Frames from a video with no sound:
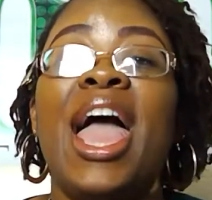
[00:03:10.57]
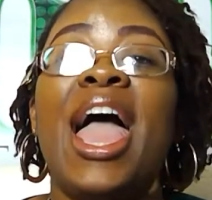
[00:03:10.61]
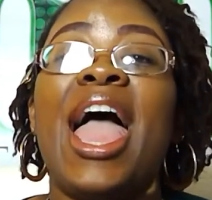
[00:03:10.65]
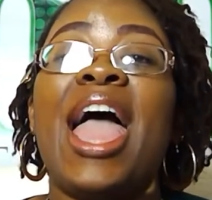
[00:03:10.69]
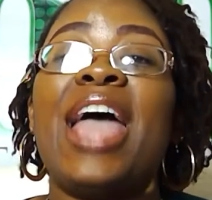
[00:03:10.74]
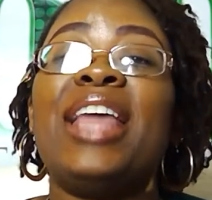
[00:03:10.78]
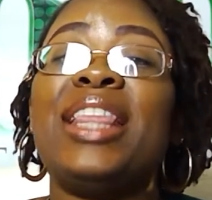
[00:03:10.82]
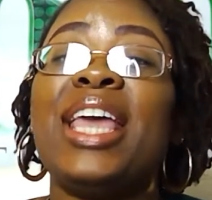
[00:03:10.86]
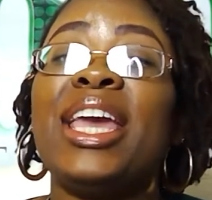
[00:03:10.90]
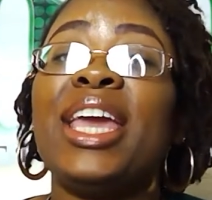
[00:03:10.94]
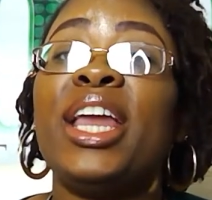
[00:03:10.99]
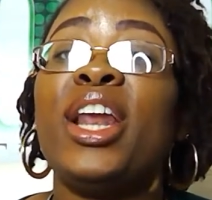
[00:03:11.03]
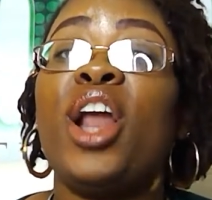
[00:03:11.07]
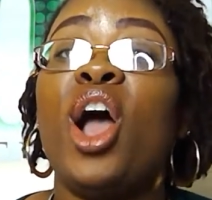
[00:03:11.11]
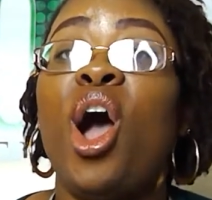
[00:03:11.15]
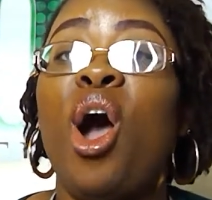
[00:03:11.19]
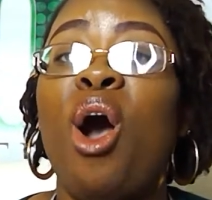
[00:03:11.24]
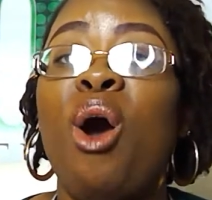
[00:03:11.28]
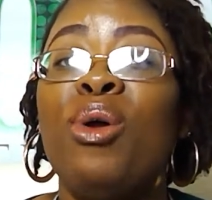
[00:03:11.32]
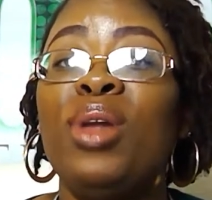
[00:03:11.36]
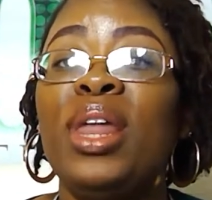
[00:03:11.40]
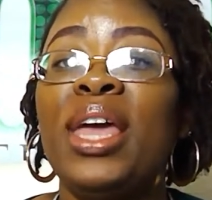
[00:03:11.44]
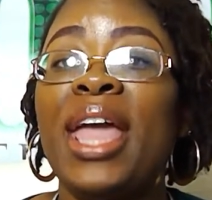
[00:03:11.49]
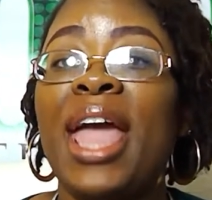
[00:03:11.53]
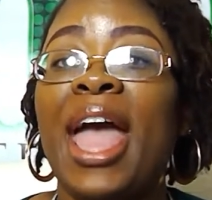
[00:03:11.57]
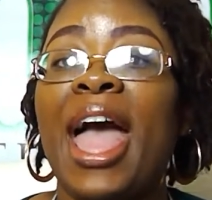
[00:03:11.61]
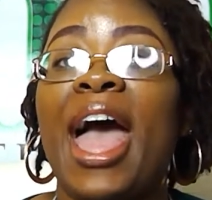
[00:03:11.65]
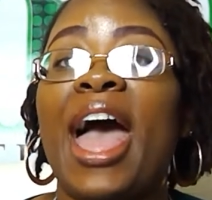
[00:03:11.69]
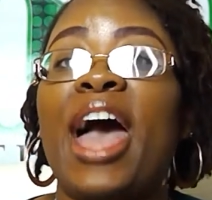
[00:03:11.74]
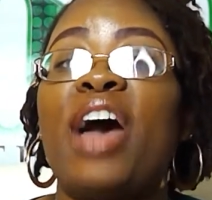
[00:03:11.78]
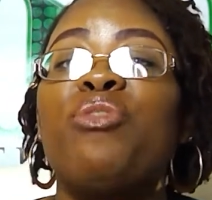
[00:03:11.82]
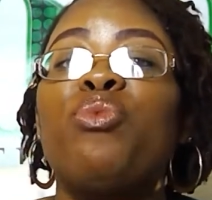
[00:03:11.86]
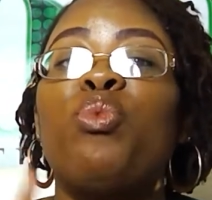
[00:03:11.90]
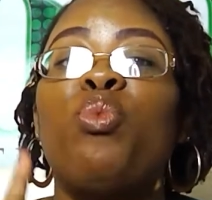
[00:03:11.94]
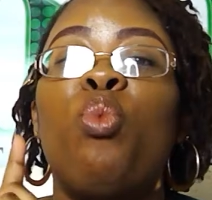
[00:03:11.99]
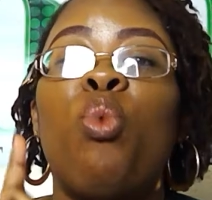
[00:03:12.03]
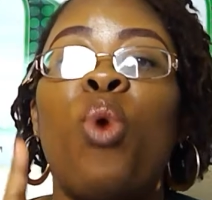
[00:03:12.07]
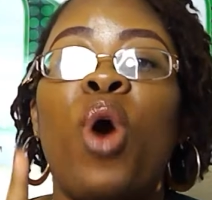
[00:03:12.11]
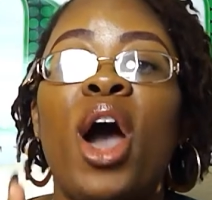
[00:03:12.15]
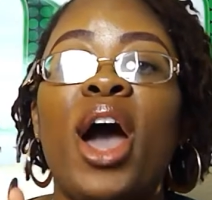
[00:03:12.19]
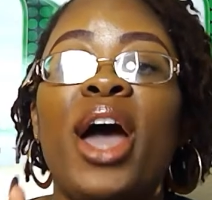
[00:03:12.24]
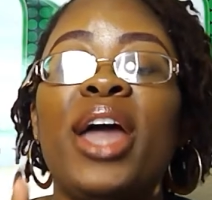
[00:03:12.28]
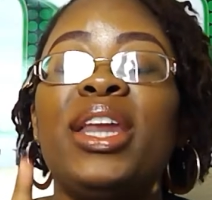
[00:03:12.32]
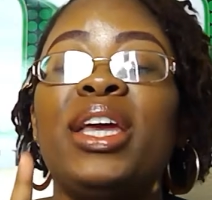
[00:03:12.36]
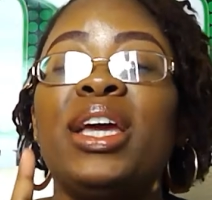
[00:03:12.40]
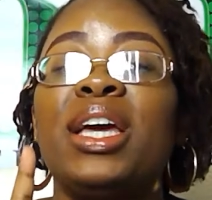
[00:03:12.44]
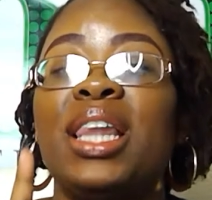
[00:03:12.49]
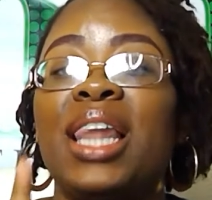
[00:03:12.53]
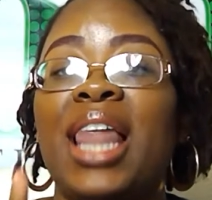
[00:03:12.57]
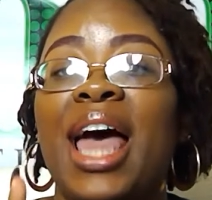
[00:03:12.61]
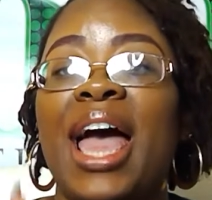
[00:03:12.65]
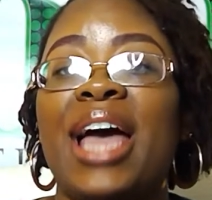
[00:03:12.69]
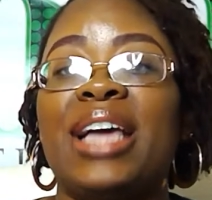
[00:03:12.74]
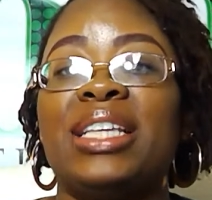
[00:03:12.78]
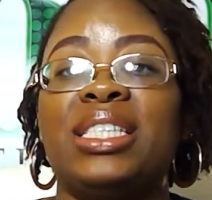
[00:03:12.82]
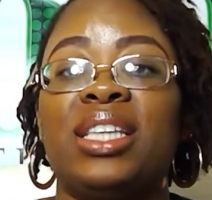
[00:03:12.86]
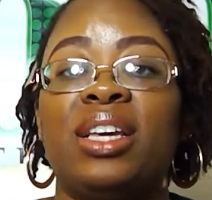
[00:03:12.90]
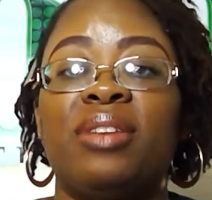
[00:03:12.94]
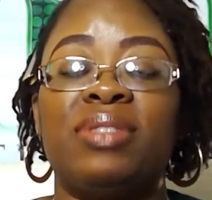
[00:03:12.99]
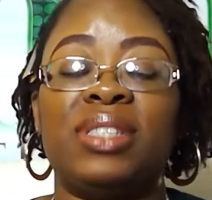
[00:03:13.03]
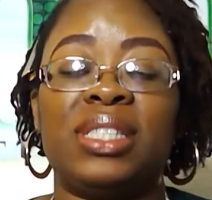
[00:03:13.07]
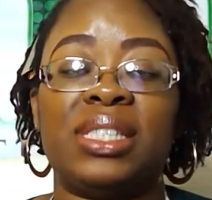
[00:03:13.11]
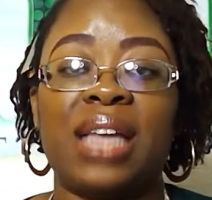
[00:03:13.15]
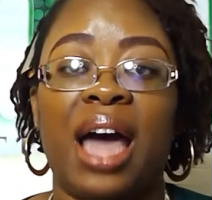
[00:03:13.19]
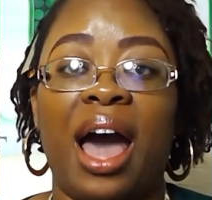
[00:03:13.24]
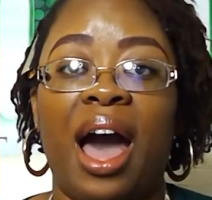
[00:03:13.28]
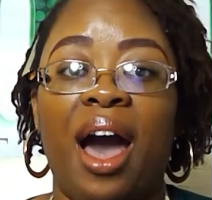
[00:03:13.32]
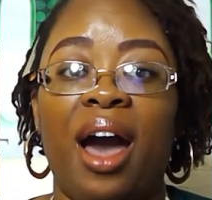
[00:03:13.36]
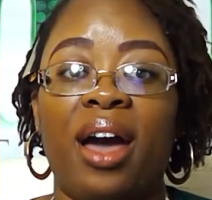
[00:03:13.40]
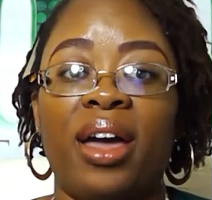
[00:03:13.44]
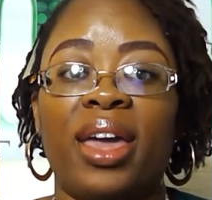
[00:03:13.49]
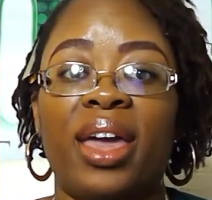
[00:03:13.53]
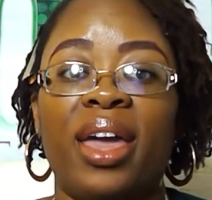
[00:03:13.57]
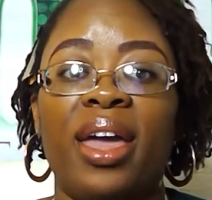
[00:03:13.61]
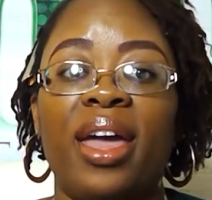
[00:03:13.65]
and they can only have one class of stock.